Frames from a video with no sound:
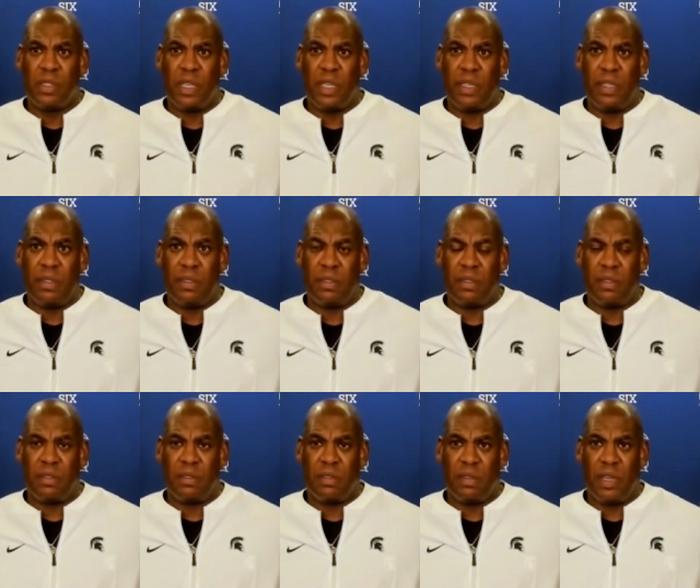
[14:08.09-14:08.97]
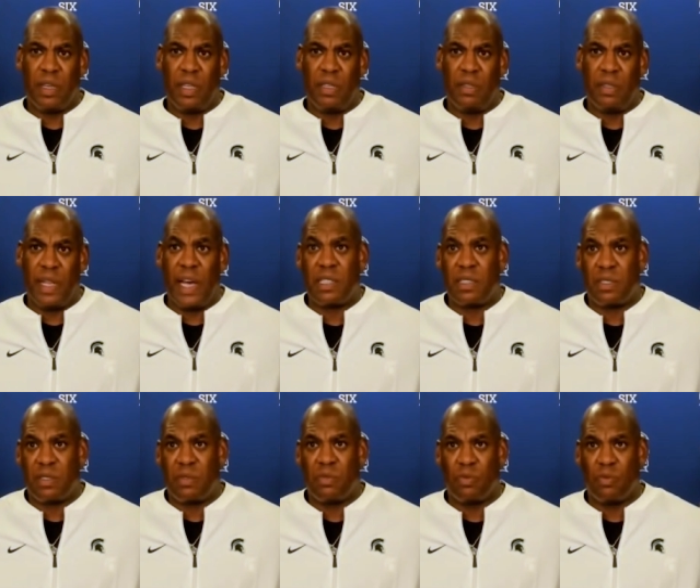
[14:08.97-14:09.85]
And and
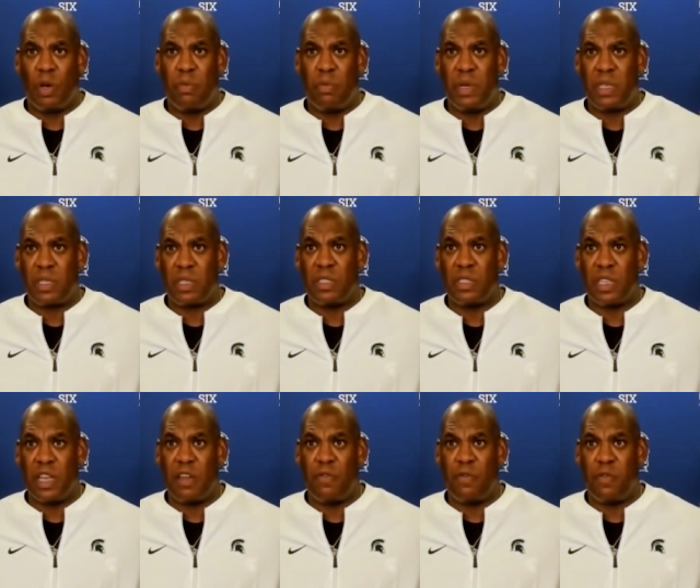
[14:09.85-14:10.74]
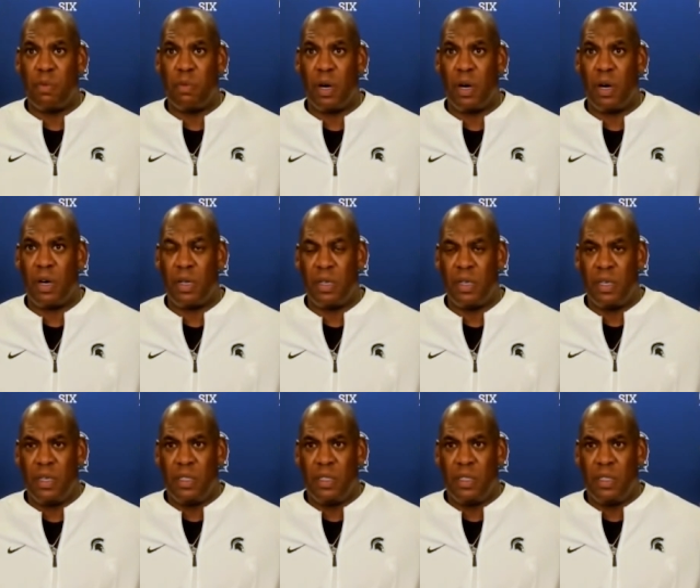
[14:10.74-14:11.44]
that's what Michigan State football